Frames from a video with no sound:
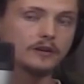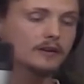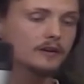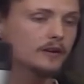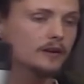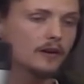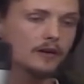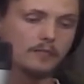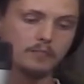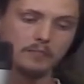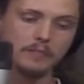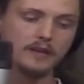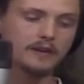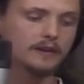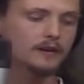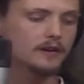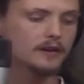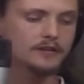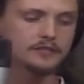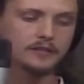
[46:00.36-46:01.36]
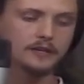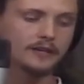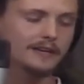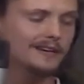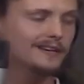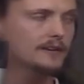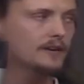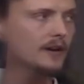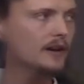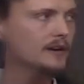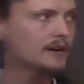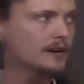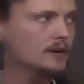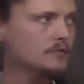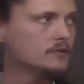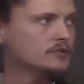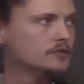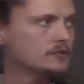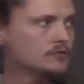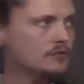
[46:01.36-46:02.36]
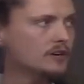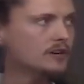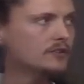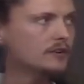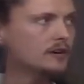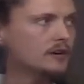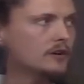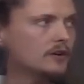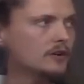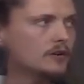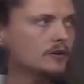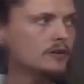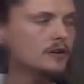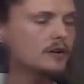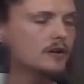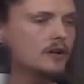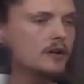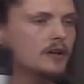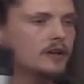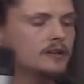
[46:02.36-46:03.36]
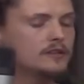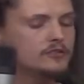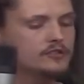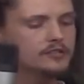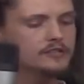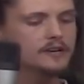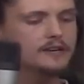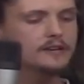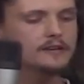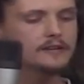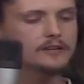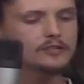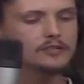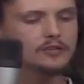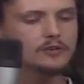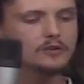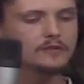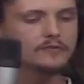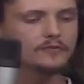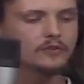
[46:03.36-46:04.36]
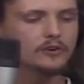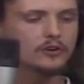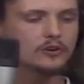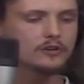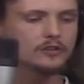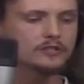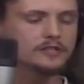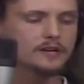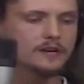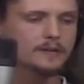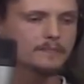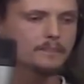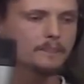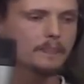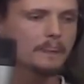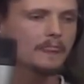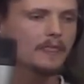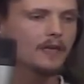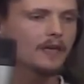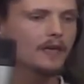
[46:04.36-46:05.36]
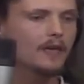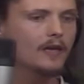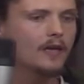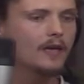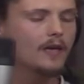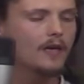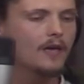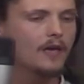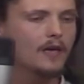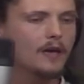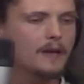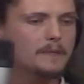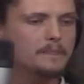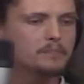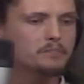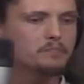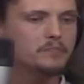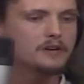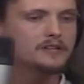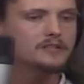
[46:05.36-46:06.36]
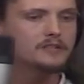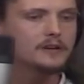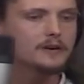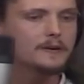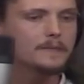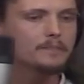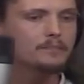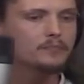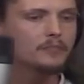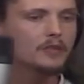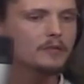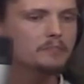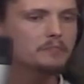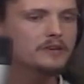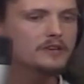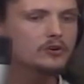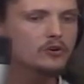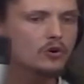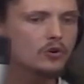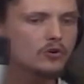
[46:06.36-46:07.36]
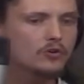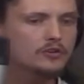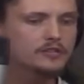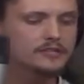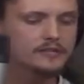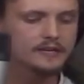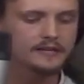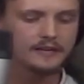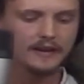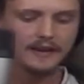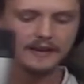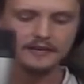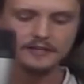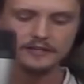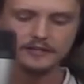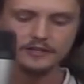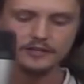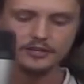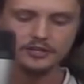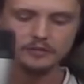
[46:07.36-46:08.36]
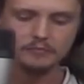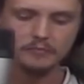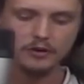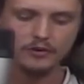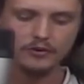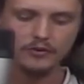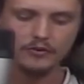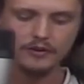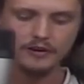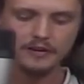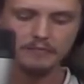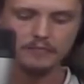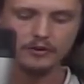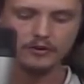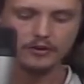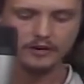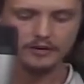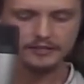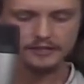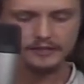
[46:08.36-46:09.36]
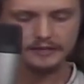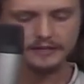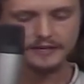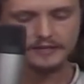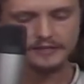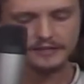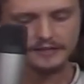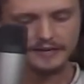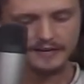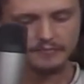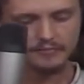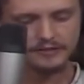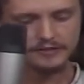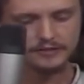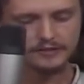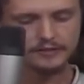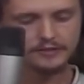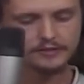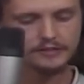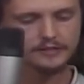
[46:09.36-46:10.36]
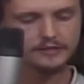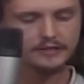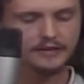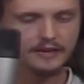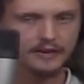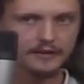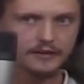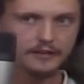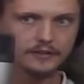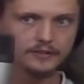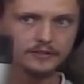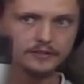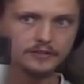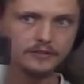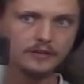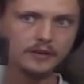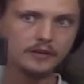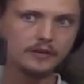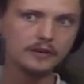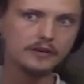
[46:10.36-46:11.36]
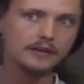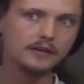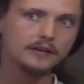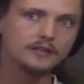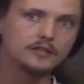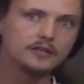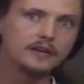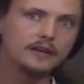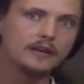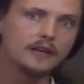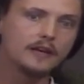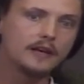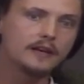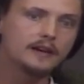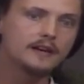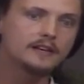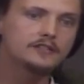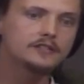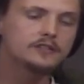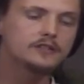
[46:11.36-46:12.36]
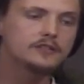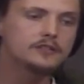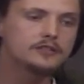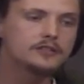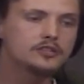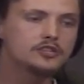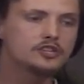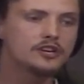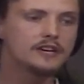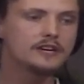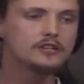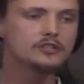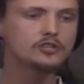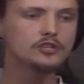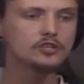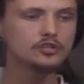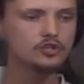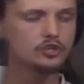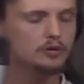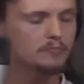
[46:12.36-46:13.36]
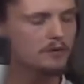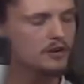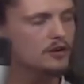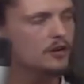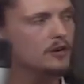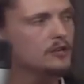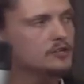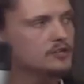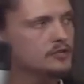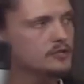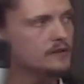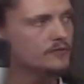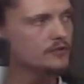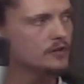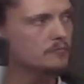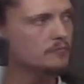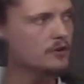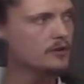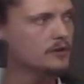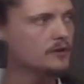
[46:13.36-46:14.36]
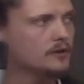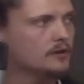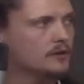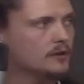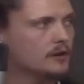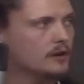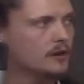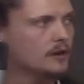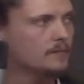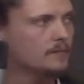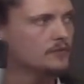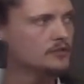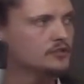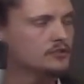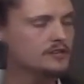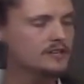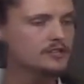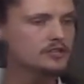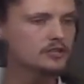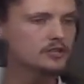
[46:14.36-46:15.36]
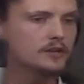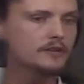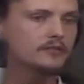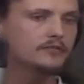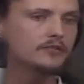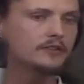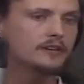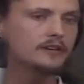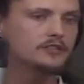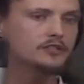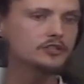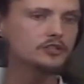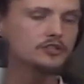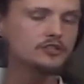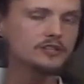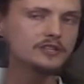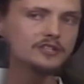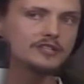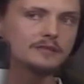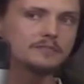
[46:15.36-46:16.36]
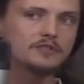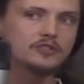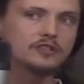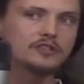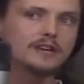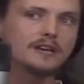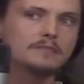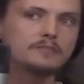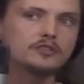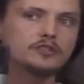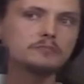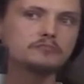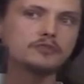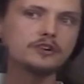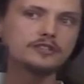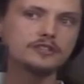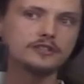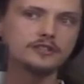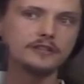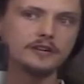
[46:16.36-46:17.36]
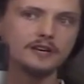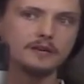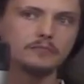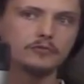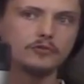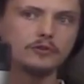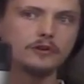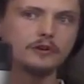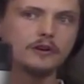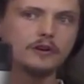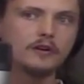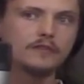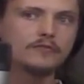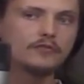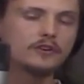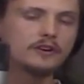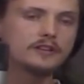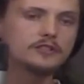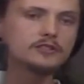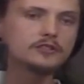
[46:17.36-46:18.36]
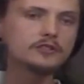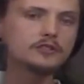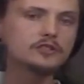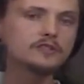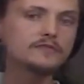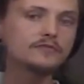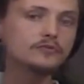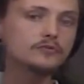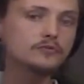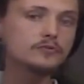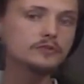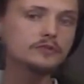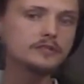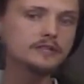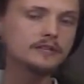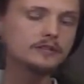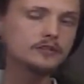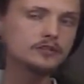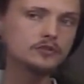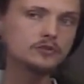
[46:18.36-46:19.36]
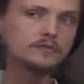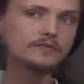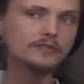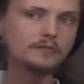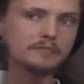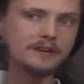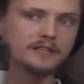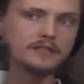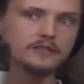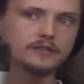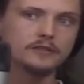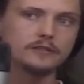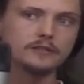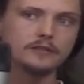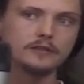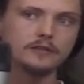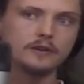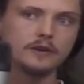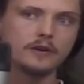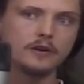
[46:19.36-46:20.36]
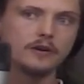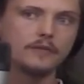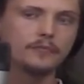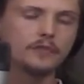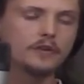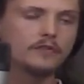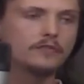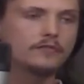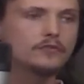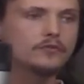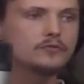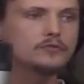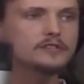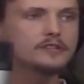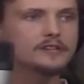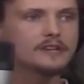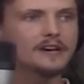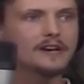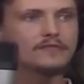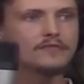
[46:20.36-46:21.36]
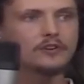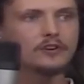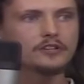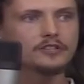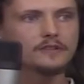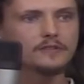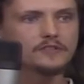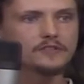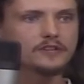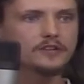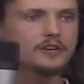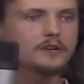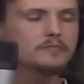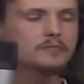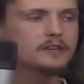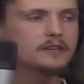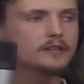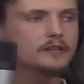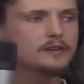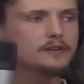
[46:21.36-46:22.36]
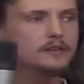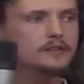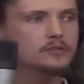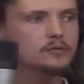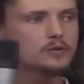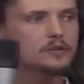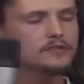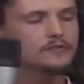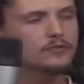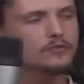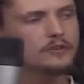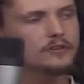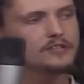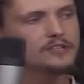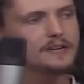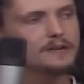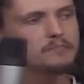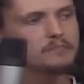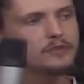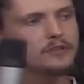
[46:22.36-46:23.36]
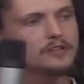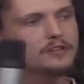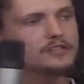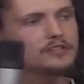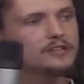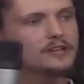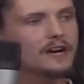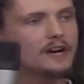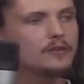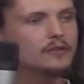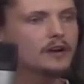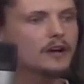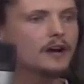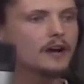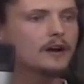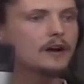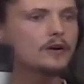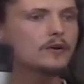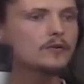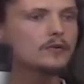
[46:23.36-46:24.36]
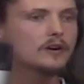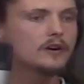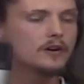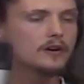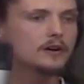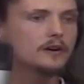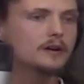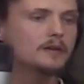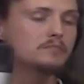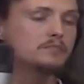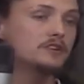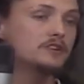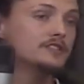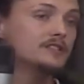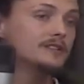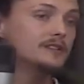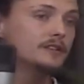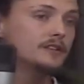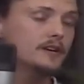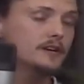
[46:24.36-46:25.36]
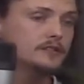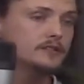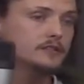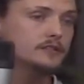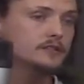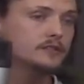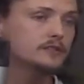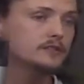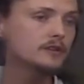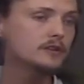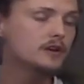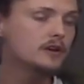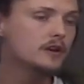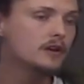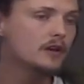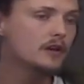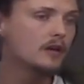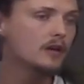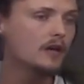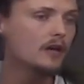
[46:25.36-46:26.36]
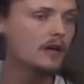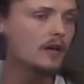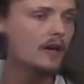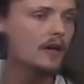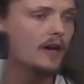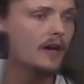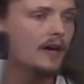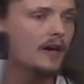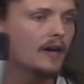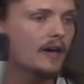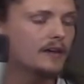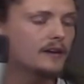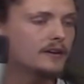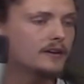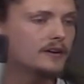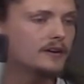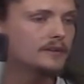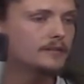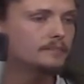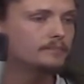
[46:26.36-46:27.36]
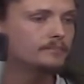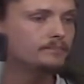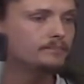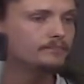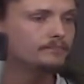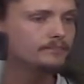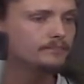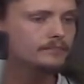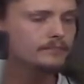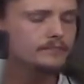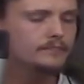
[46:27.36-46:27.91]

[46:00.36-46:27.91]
you can make it last like eight, nine hours, really, really long. Wow. And you stay in that zone for a long time. But um, because it has these monoamine oxidase inhibitors in it, mm. it in essence changes your biology of your body. So there's a lot of things that your system is not able to process anymore. For instance, foods that is too fermented, mm. foods that have a lot of tyramine in it, which for example is cacao uh, and Brazil nuts, and um,